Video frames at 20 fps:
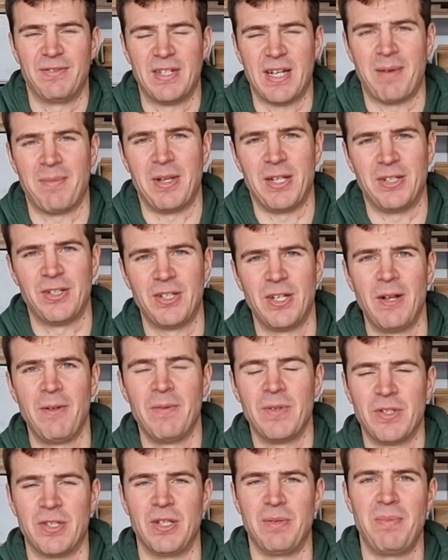of damage.
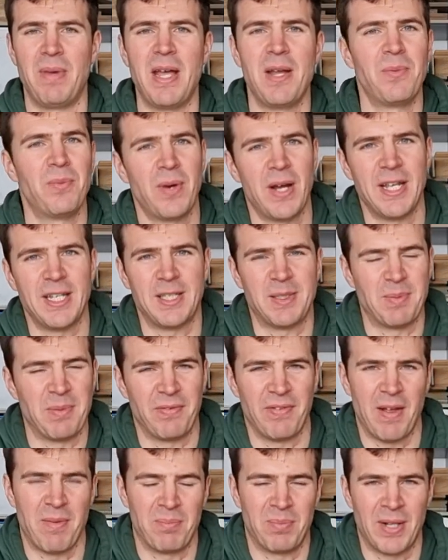So the main ways to
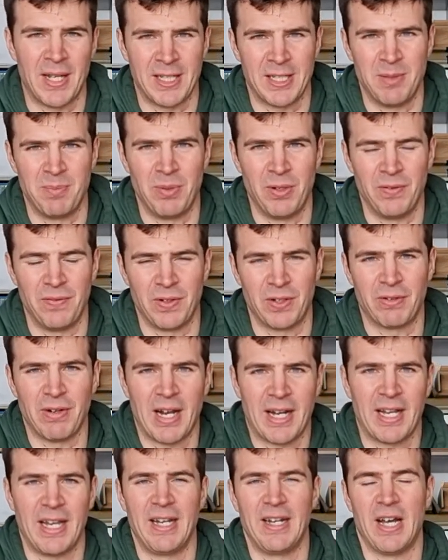prevent plasterboard from
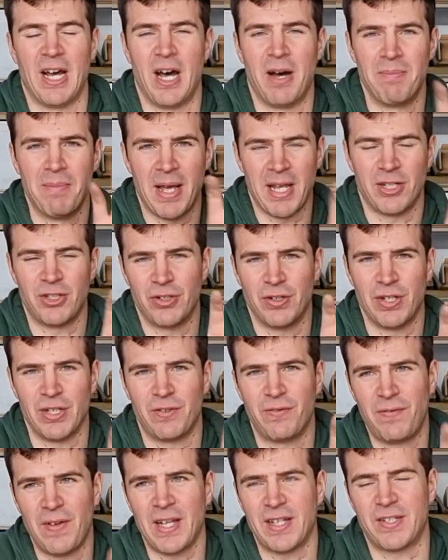cracking are make sure
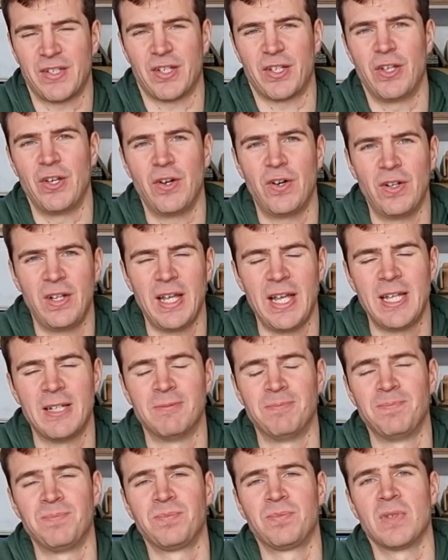it's fixed securely.
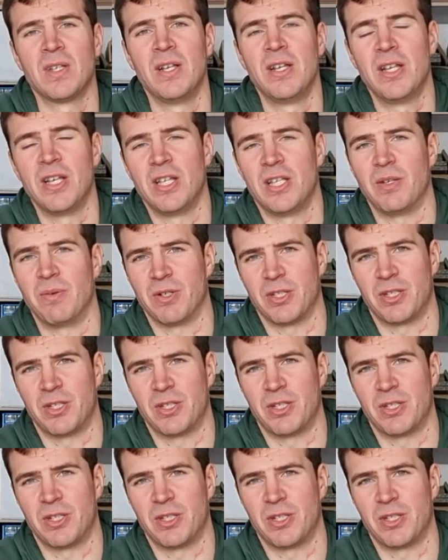You